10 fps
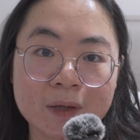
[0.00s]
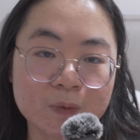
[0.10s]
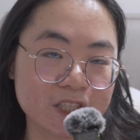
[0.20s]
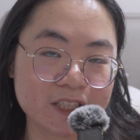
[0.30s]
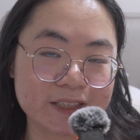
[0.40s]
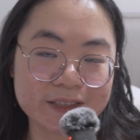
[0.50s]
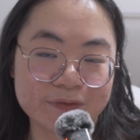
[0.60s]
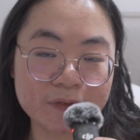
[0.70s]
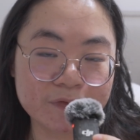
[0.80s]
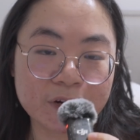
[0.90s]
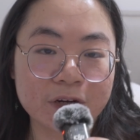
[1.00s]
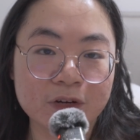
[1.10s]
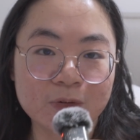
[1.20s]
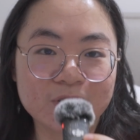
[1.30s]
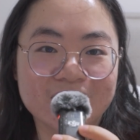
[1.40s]
which is a very
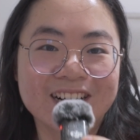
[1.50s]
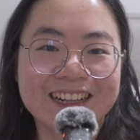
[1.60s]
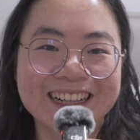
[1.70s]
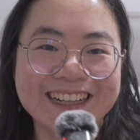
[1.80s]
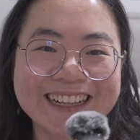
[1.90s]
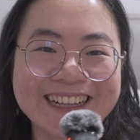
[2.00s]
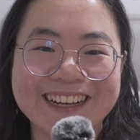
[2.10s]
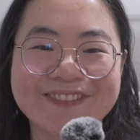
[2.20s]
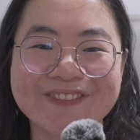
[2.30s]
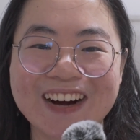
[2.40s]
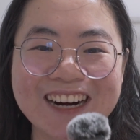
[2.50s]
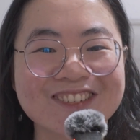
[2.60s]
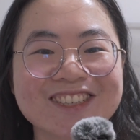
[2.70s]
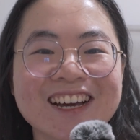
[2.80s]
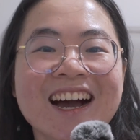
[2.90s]
crucial
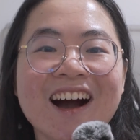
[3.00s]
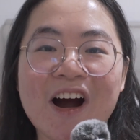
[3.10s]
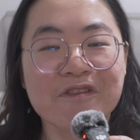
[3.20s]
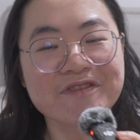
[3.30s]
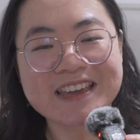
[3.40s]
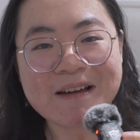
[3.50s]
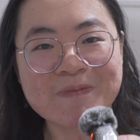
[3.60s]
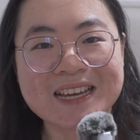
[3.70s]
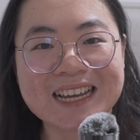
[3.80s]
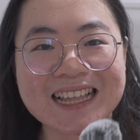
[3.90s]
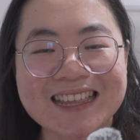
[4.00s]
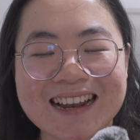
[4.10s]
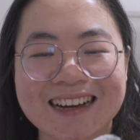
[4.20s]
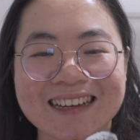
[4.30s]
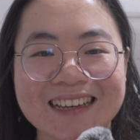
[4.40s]
amount of yapping
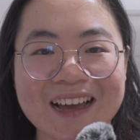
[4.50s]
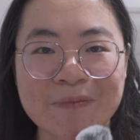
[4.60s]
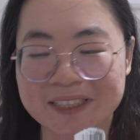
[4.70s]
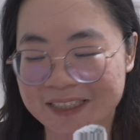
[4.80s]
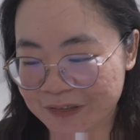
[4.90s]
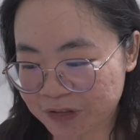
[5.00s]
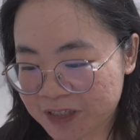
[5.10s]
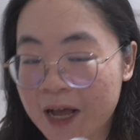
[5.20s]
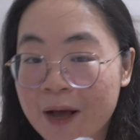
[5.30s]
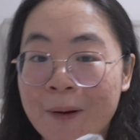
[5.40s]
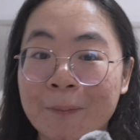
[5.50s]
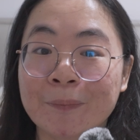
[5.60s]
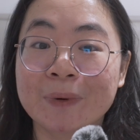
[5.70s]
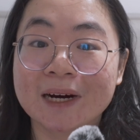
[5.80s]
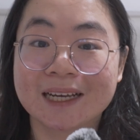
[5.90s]
that I missed out on.
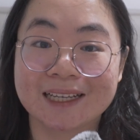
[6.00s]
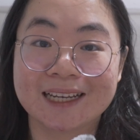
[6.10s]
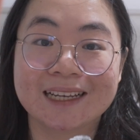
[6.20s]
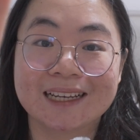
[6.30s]
But